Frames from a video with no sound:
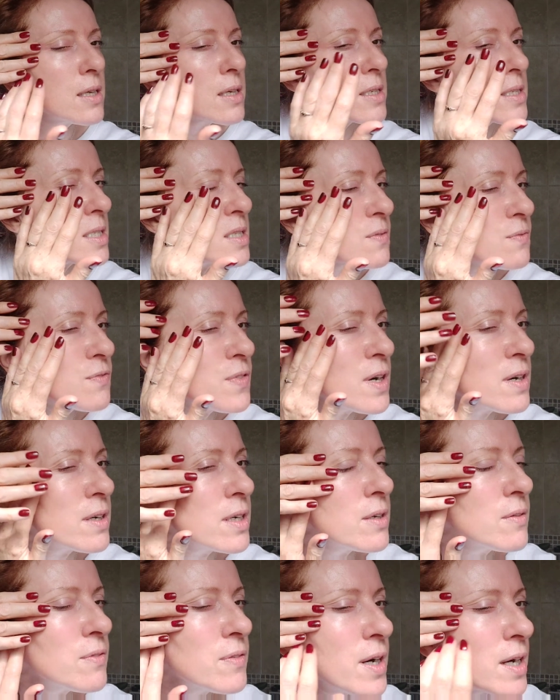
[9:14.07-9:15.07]
Just
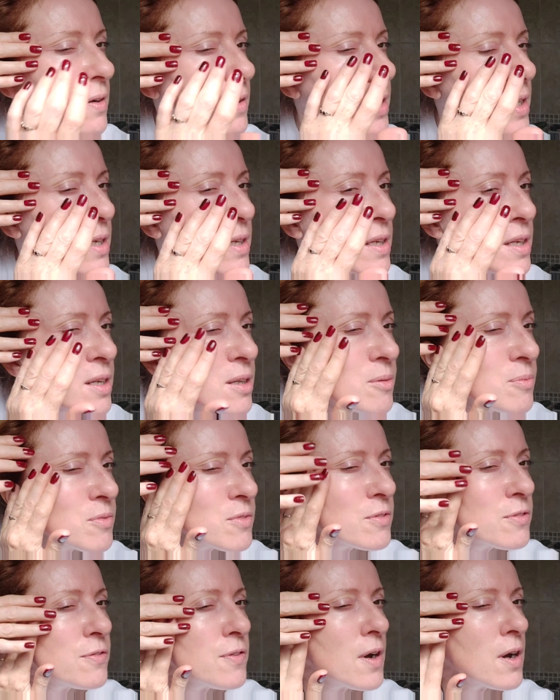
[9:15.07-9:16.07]
very, very
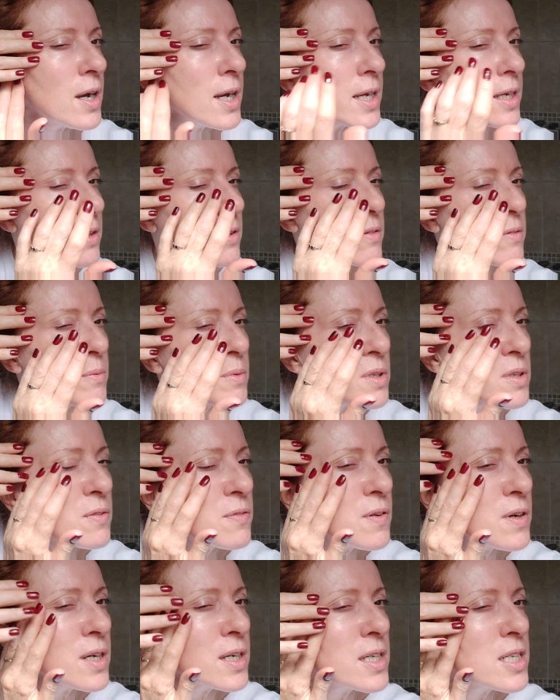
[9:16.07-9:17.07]
fine, one of the
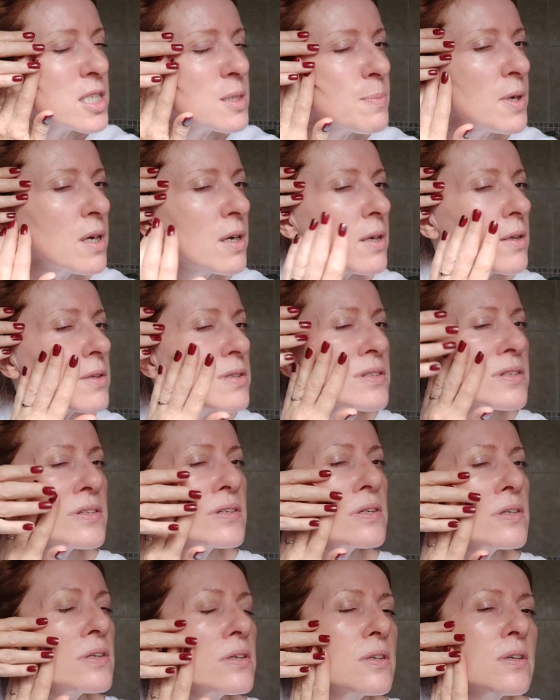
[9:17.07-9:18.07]
finest parts
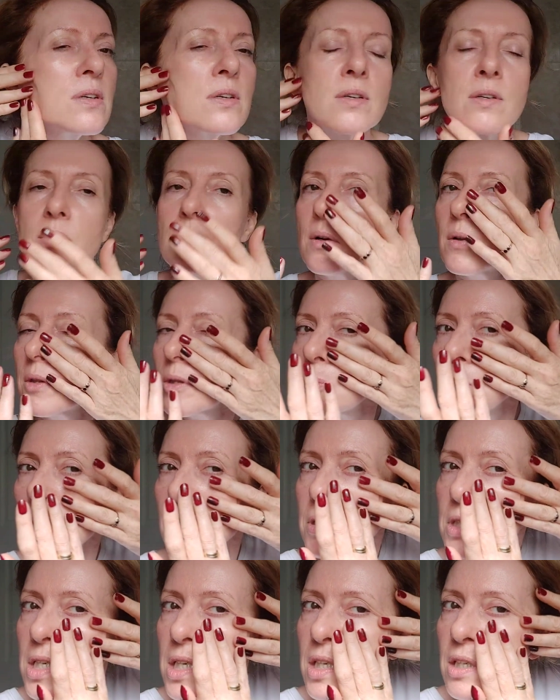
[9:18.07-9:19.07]
on the
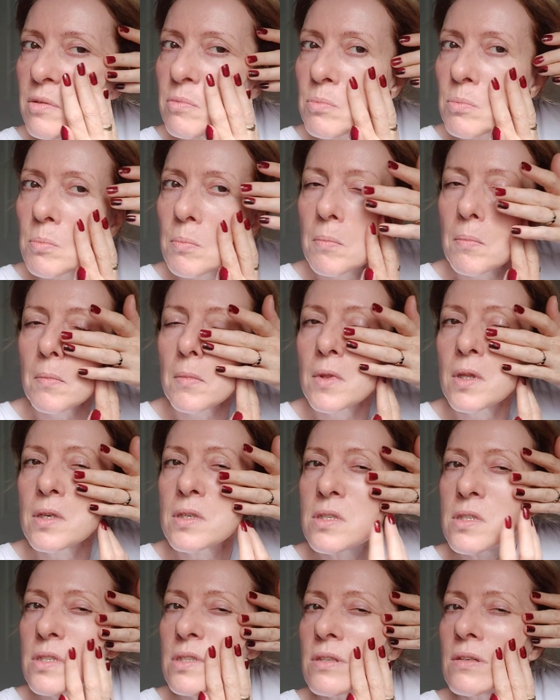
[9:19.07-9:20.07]
body.
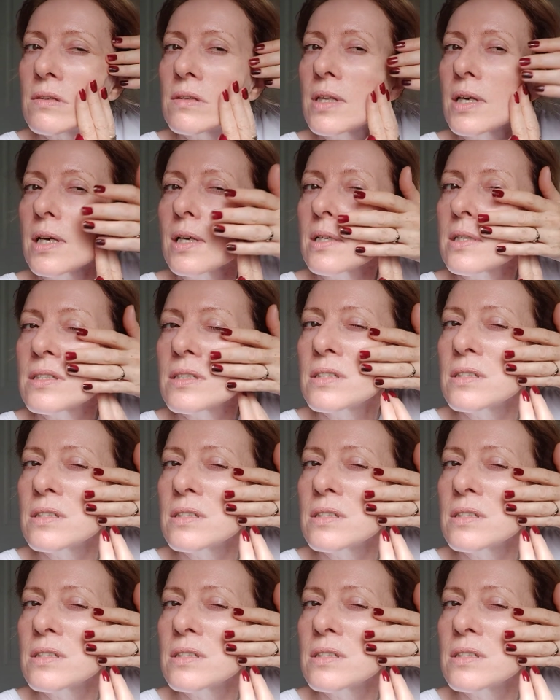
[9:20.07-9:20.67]
And just do that.